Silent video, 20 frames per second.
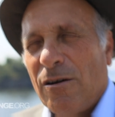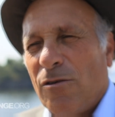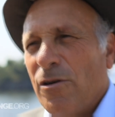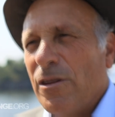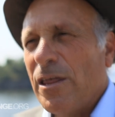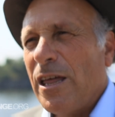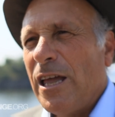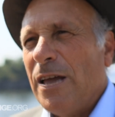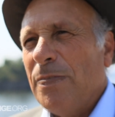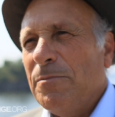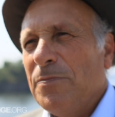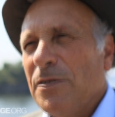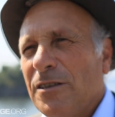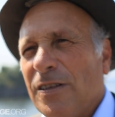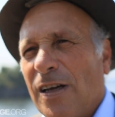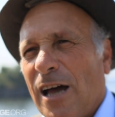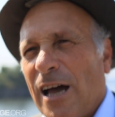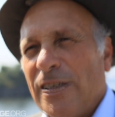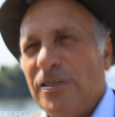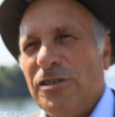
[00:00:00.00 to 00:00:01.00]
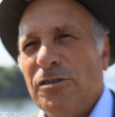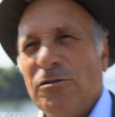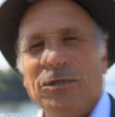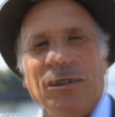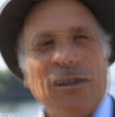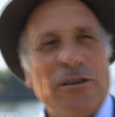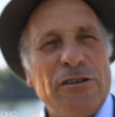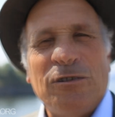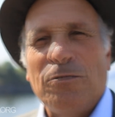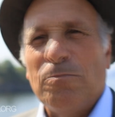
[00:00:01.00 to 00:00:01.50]
where they hypnotize you
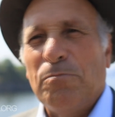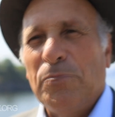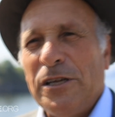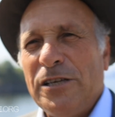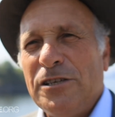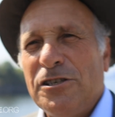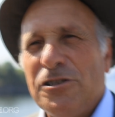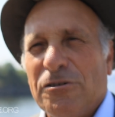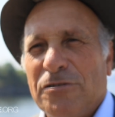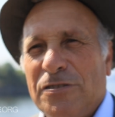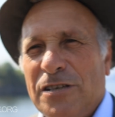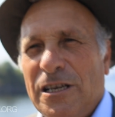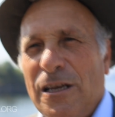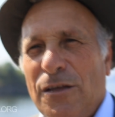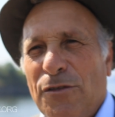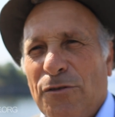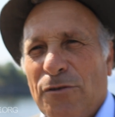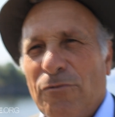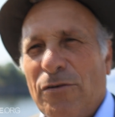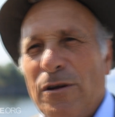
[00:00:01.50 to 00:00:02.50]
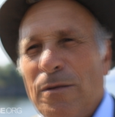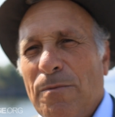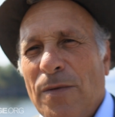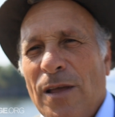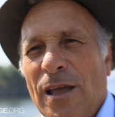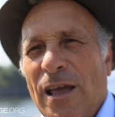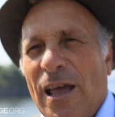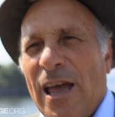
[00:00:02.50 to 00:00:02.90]
and tell you to bleach your teeth and, re-